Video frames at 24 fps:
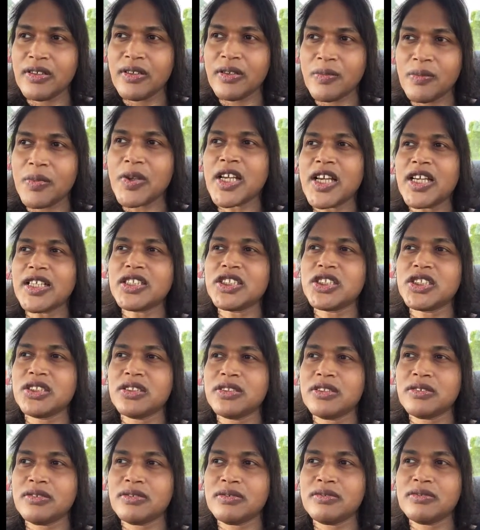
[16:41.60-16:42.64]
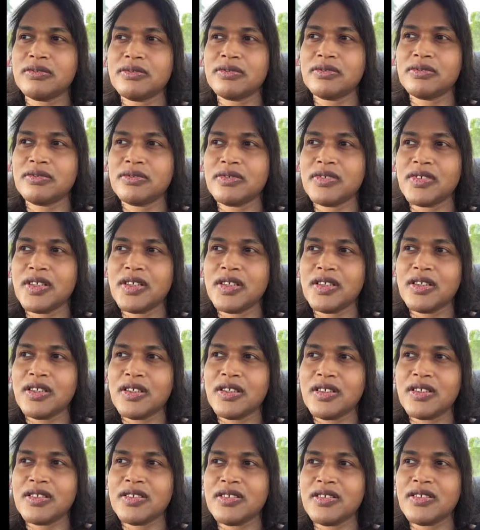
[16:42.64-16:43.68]
compassion.
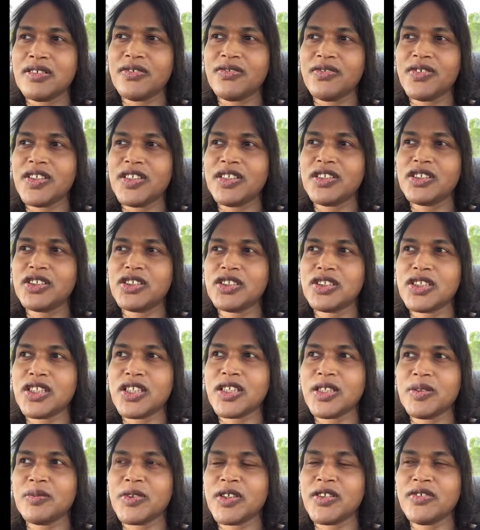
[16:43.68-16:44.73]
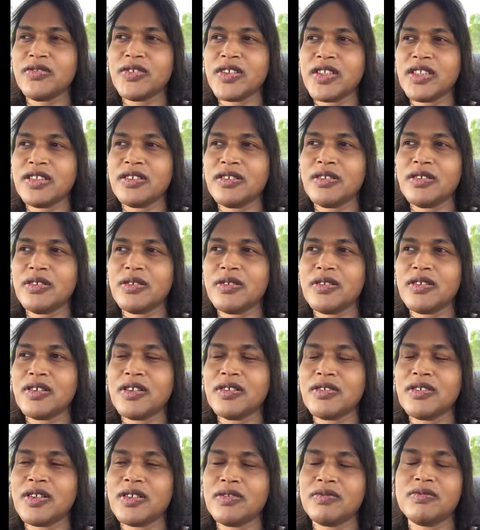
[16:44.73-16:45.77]
Instead of feeling shame, I feel,
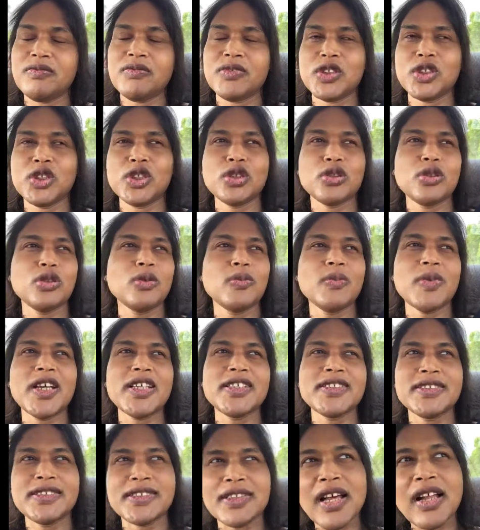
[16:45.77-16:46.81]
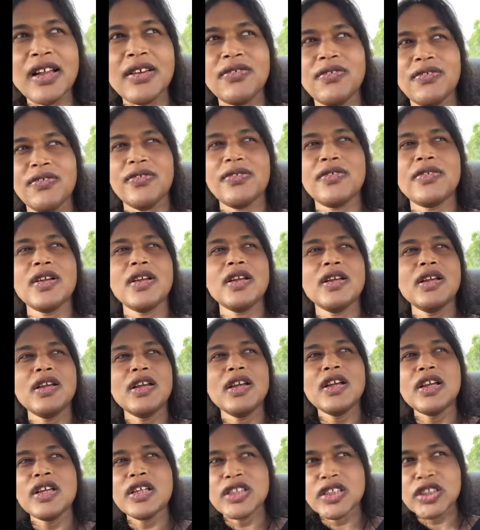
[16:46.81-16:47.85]
uh, you know, show myself,
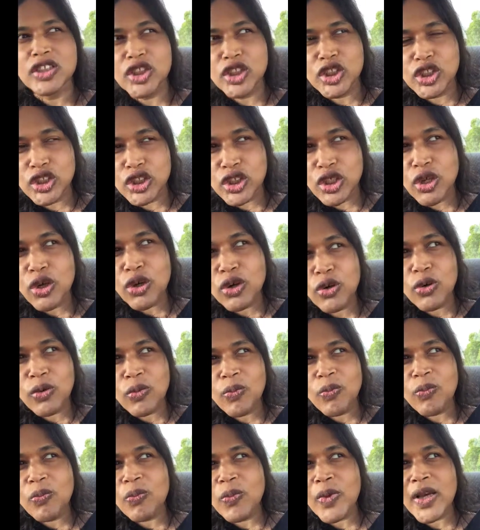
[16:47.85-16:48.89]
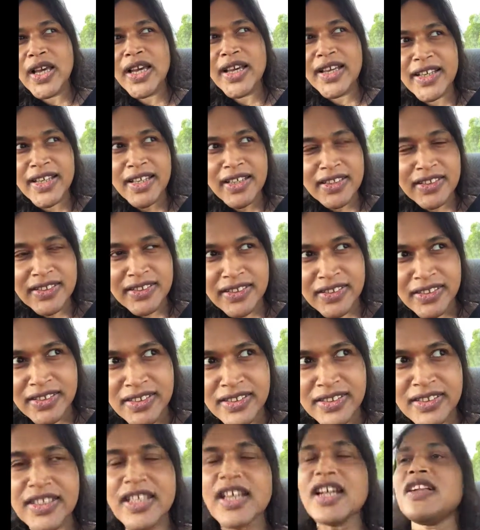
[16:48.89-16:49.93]
show
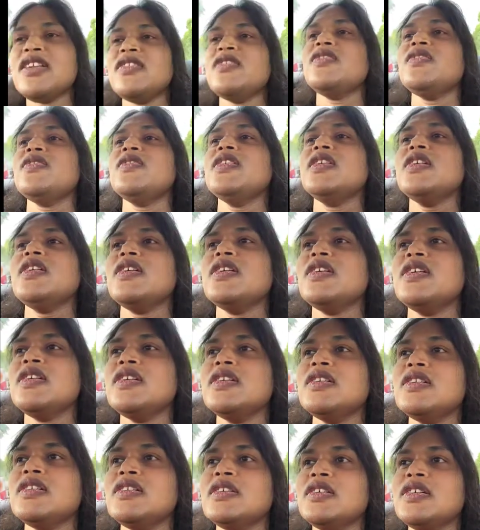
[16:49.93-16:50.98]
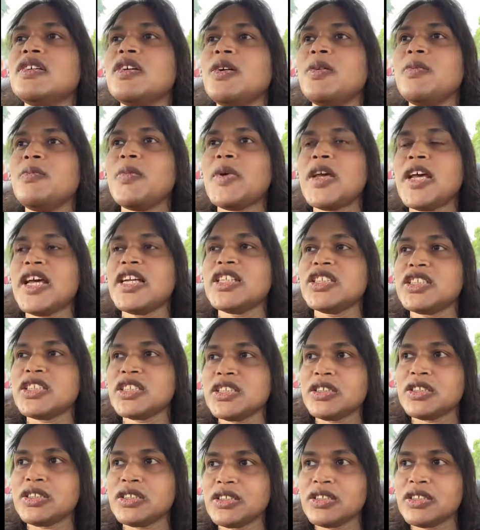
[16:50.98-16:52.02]
myself compassion,